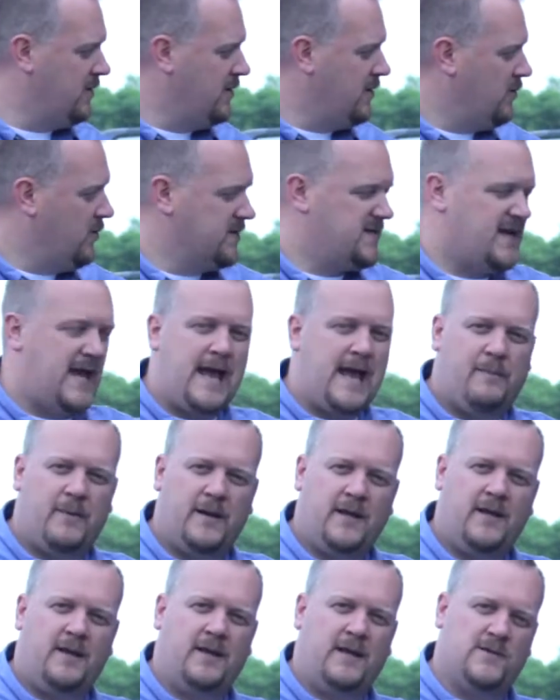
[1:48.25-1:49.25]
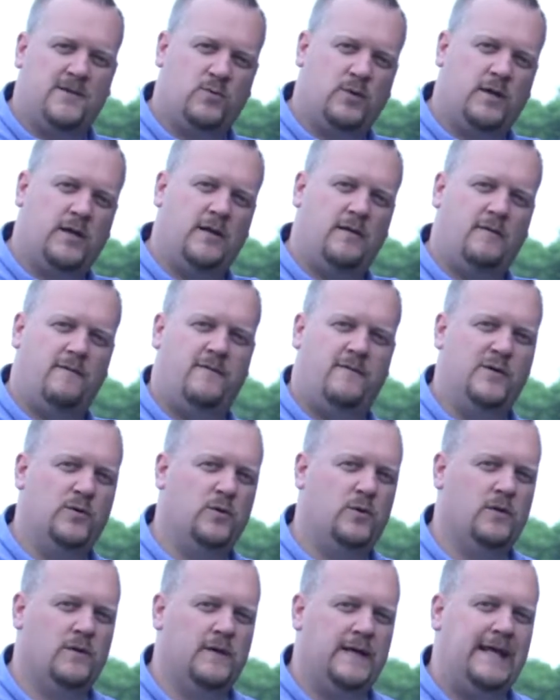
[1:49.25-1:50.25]
What's happening is we're getting
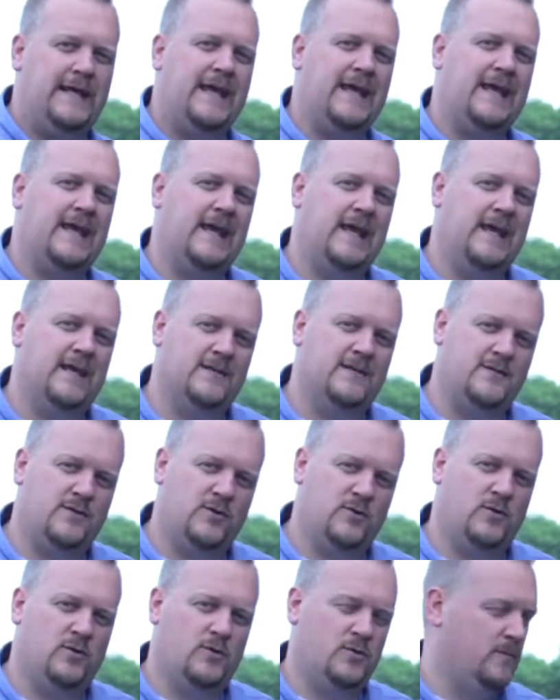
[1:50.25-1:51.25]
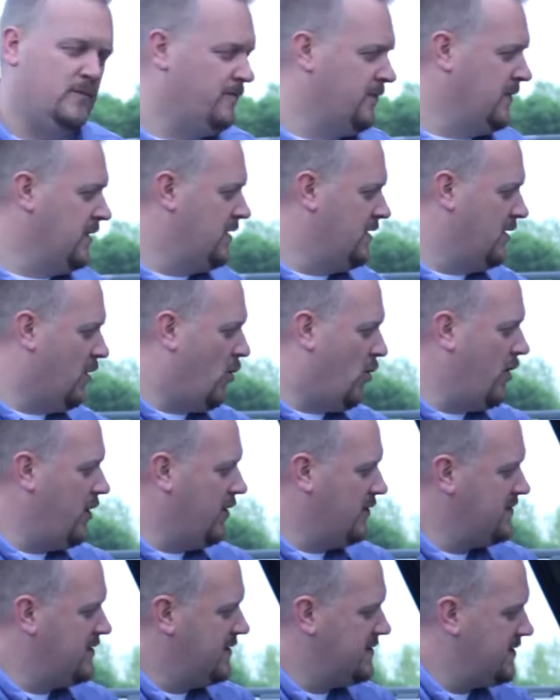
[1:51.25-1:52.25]
fuel leaking into the oil
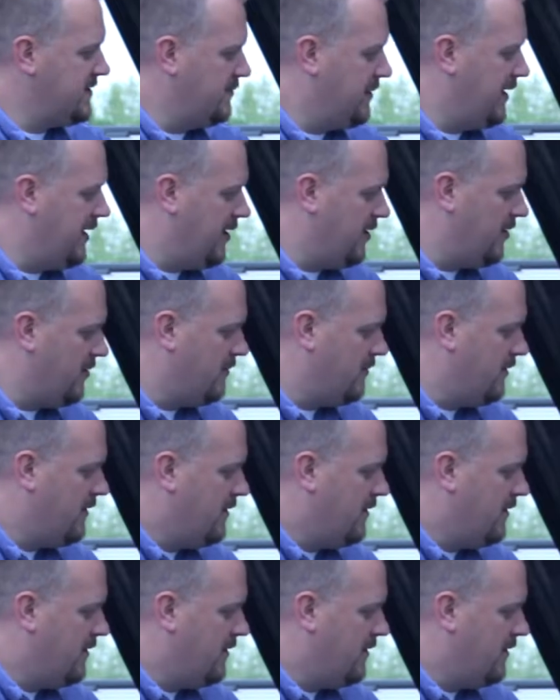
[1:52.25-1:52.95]
system here,